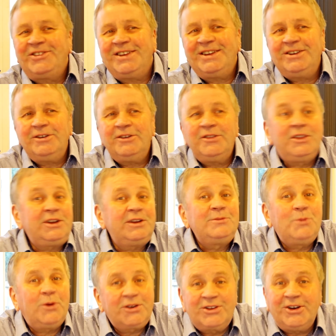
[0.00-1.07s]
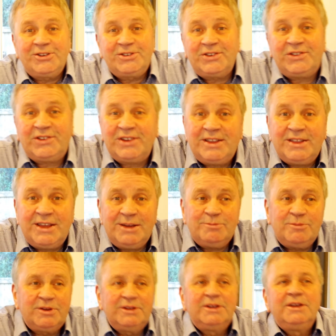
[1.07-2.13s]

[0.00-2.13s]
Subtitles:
see God. They didn't want God to see them.